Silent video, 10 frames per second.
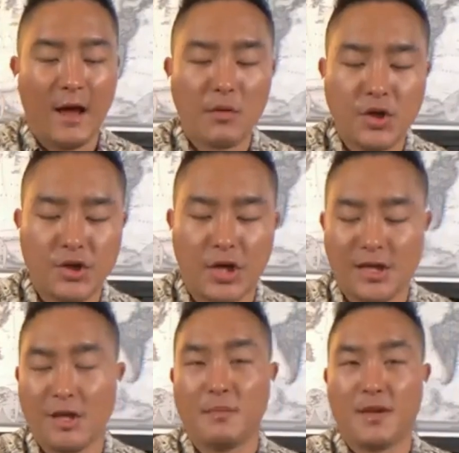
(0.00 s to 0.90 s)
I want to share a
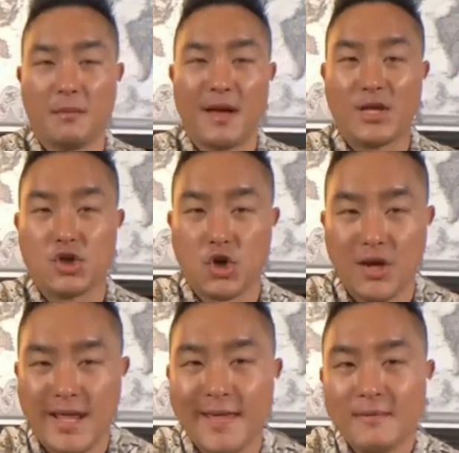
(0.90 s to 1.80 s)
little bit of my
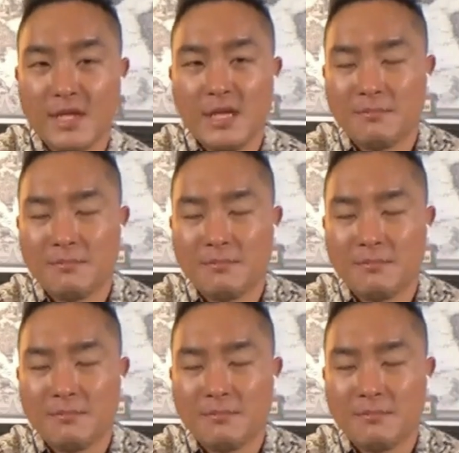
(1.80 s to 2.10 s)
journey